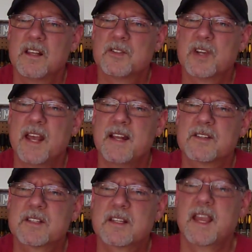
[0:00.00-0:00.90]
The
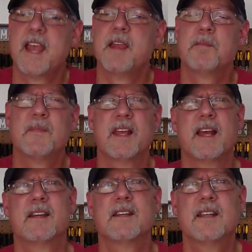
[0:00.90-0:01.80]
chance came
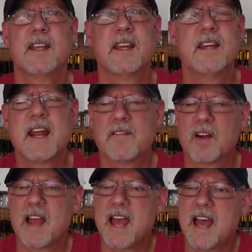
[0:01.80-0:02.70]
that he
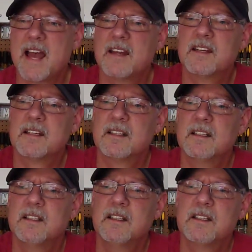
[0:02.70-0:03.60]
never had
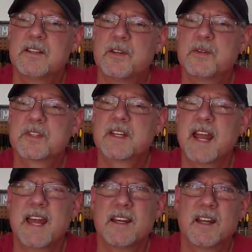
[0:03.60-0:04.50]
to
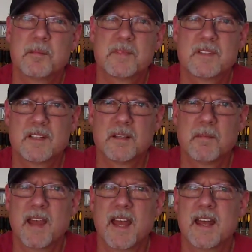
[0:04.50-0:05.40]
stand up to
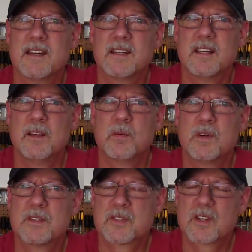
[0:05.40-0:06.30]
the man he
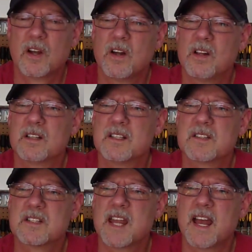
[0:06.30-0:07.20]
once called
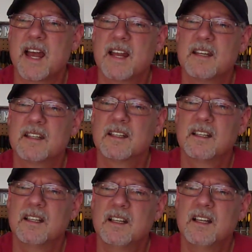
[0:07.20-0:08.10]
his dad.
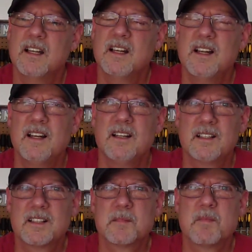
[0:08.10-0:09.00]

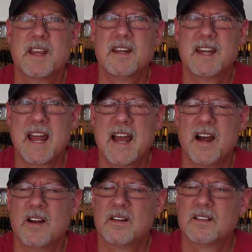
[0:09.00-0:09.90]
Look at me
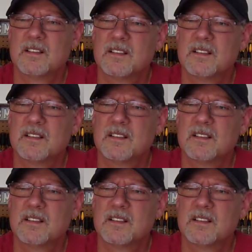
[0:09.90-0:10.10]
now.